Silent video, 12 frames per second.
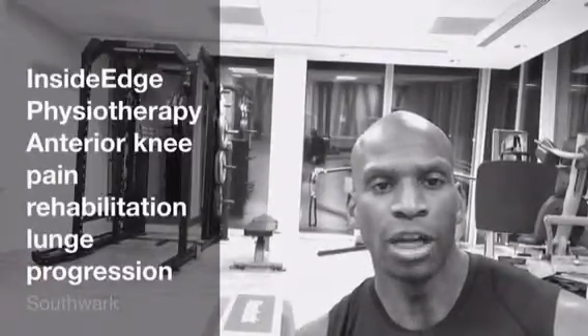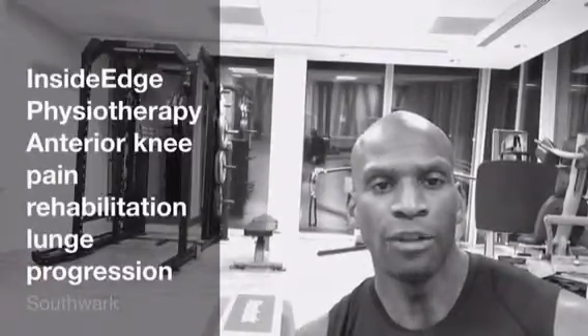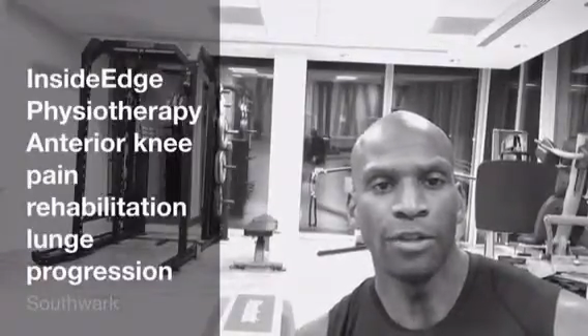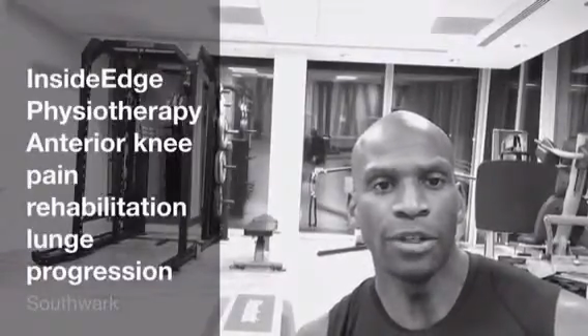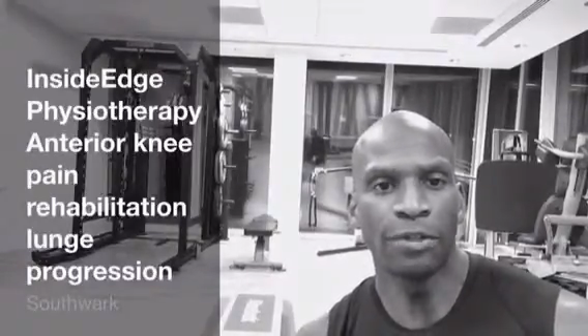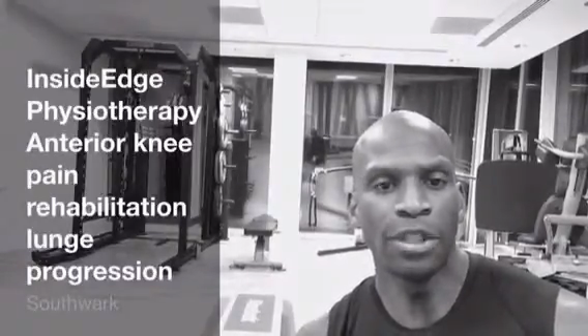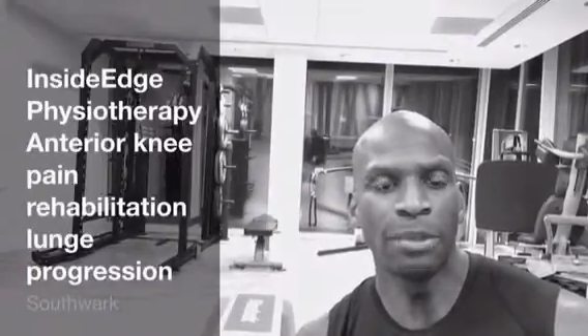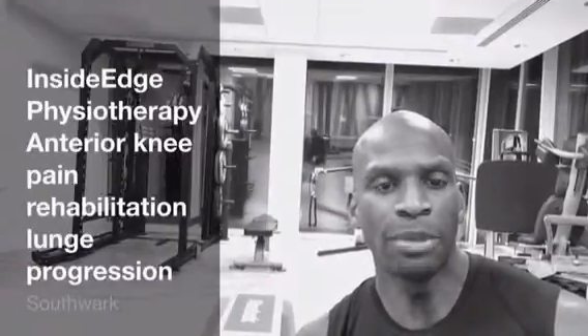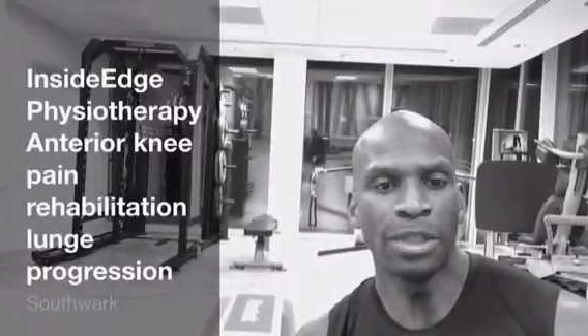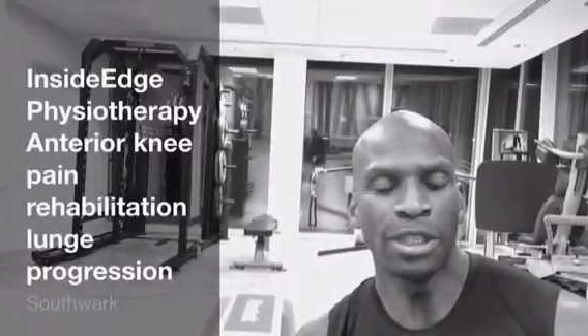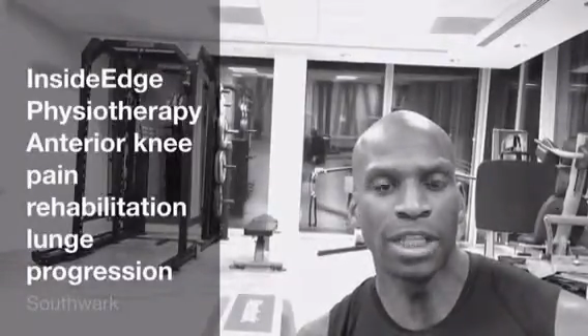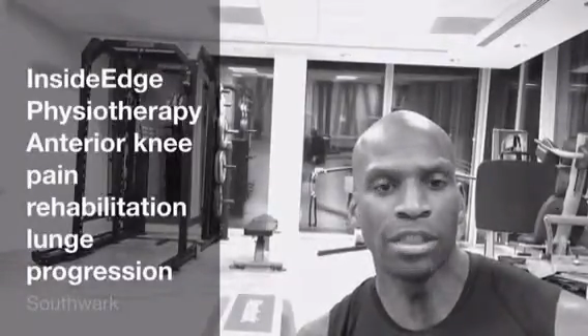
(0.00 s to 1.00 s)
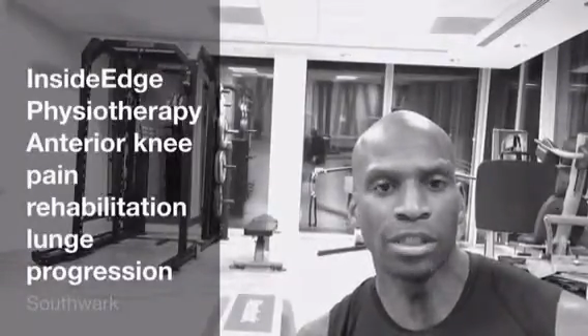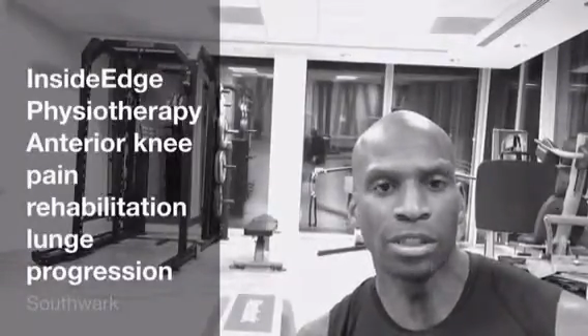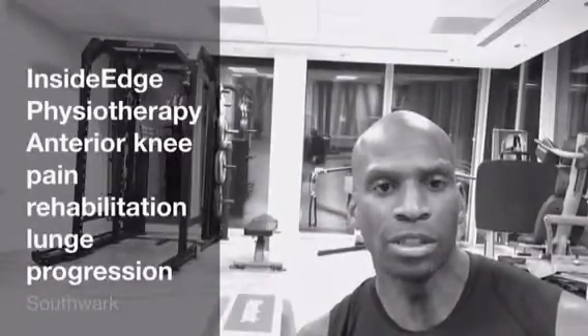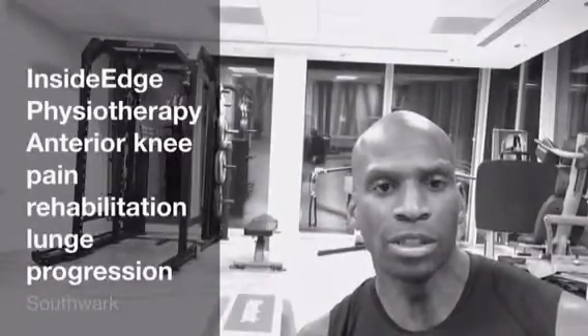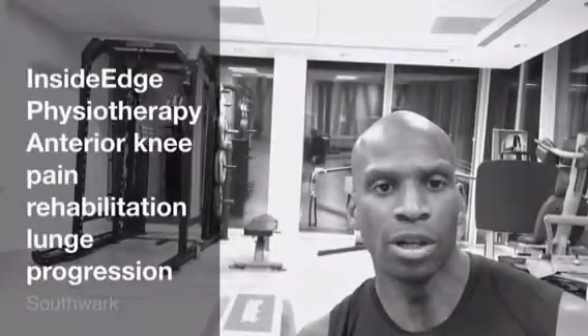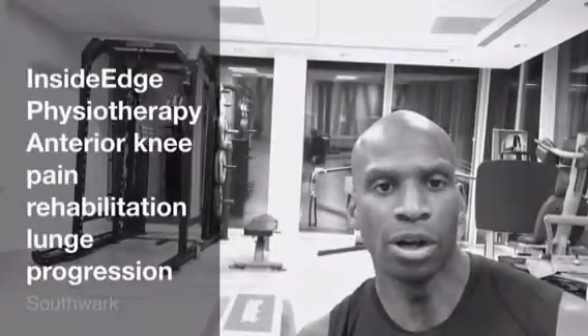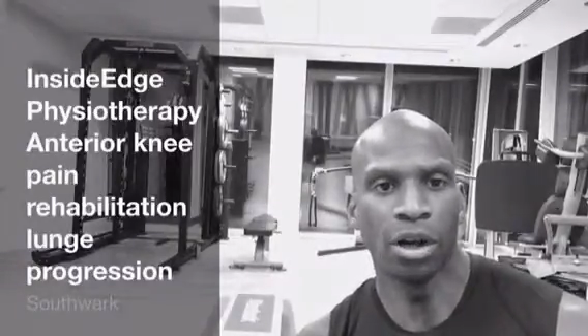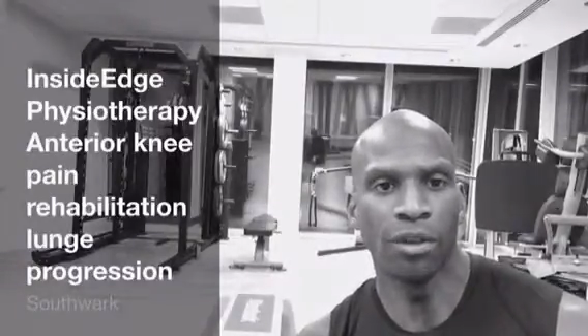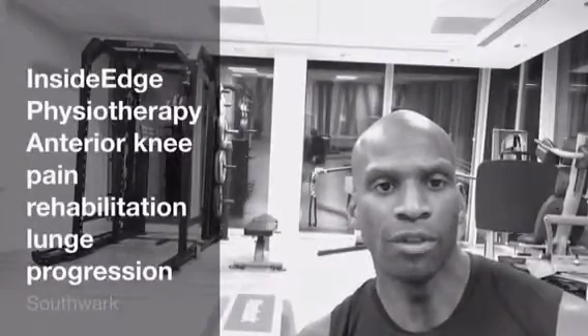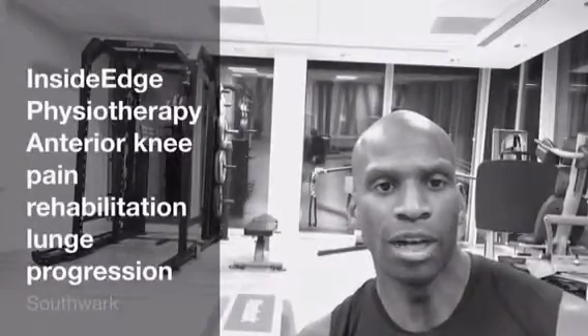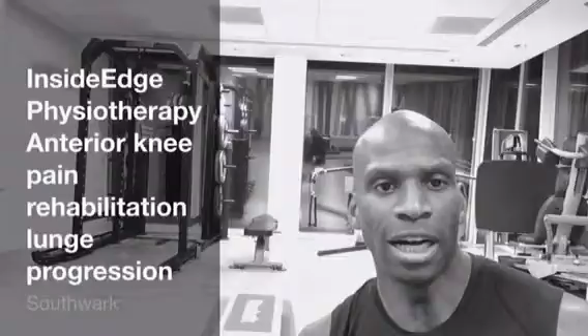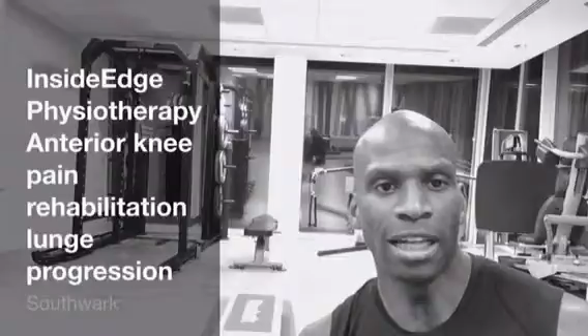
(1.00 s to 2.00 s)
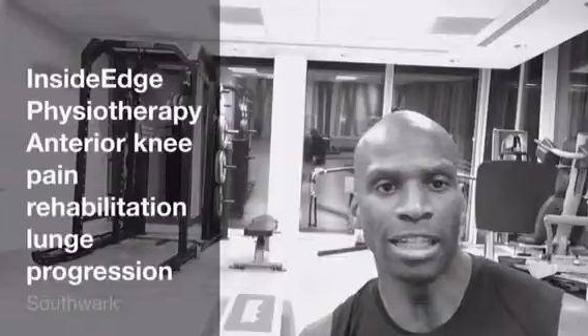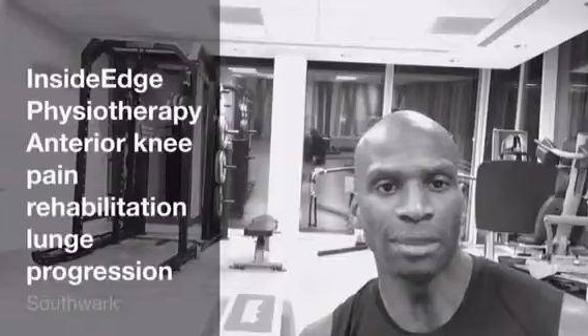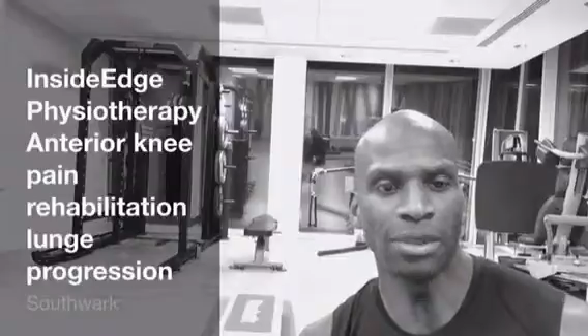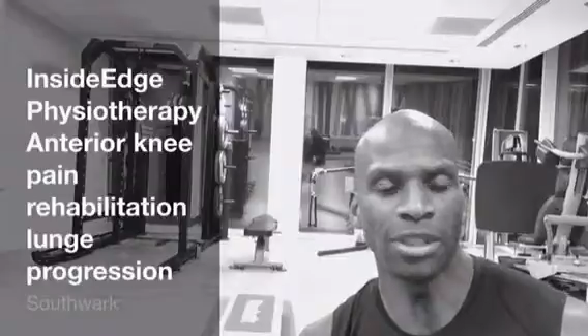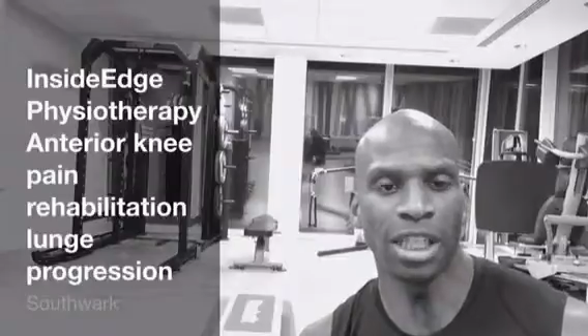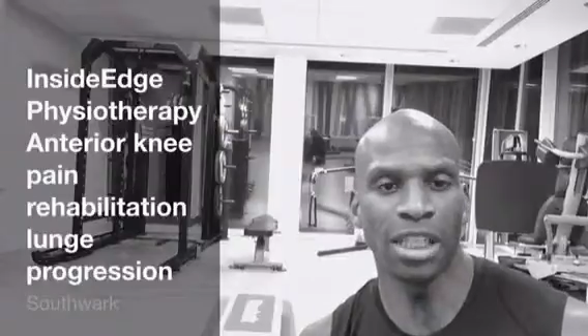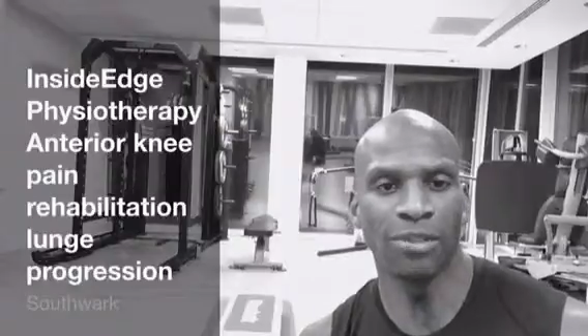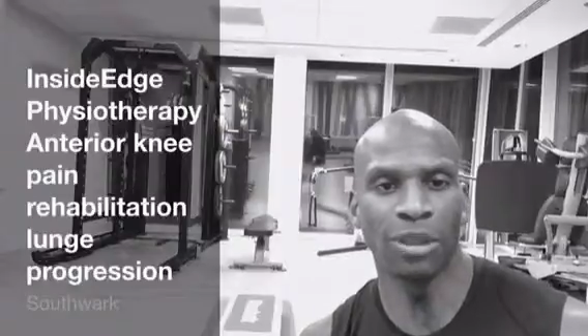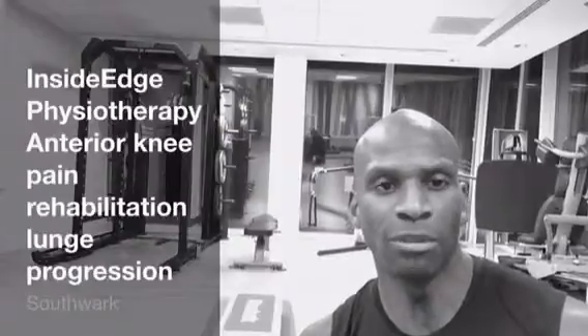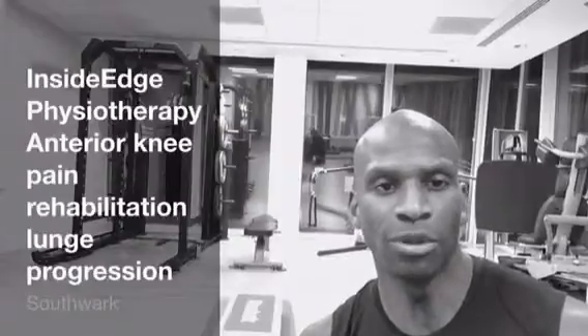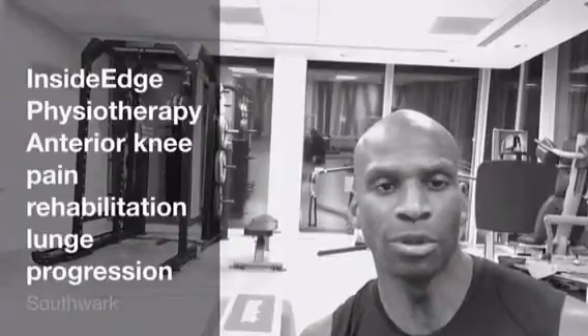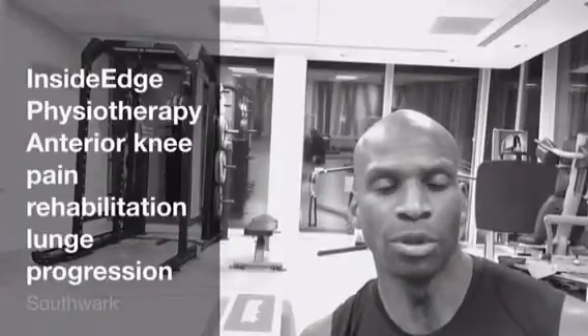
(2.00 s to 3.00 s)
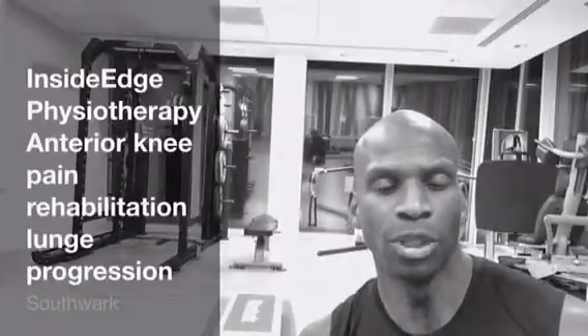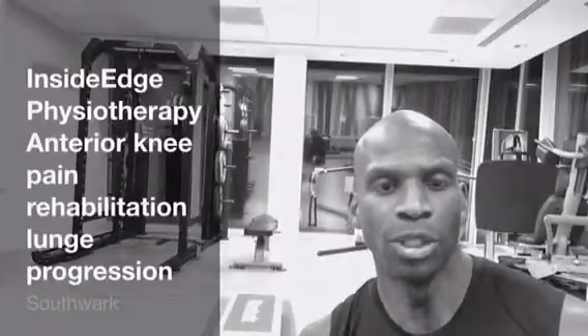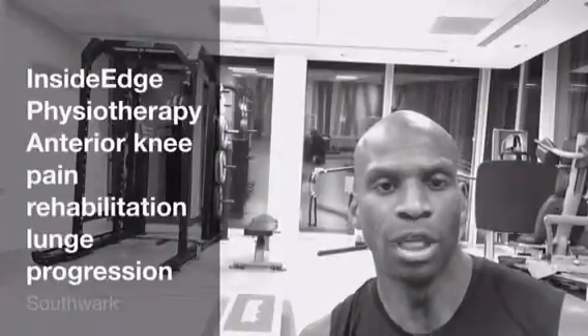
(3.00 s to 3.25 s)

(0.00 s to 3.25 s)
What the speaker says: for the rehabilitation of the patellofemoral